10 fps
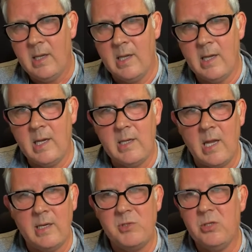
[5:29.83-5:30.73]

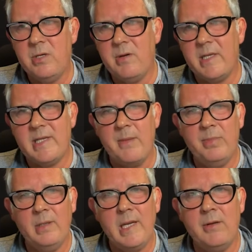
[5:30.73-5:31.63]
And I'm showing you an
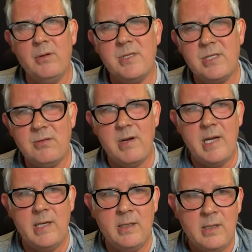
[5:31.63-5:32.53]
example here on
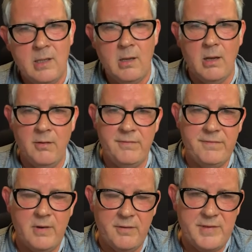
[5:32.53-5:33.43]
screen
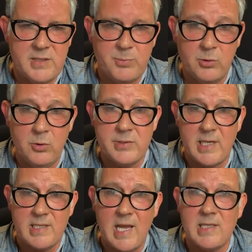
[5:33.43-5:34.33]
of this
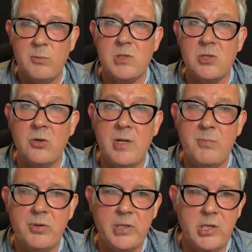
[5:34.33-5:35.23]
process as it was done in
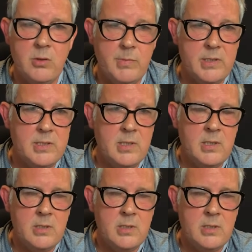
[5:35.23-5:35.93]
procurement.